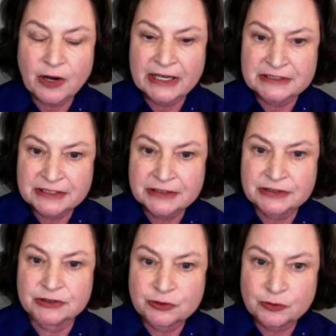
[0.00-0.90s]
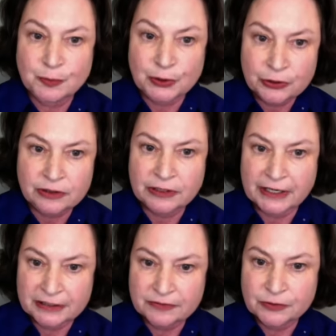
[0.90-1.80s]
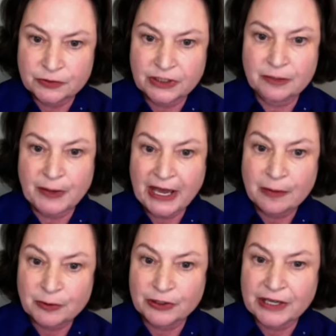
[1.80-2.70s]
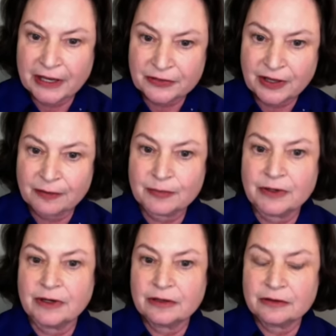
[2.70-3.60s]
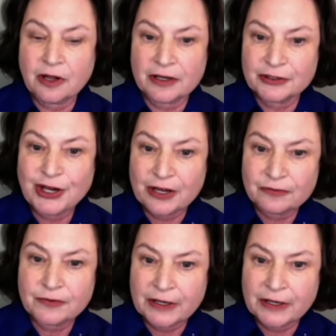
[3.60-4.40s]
ideas do percolate if you keep hammering at them long enough.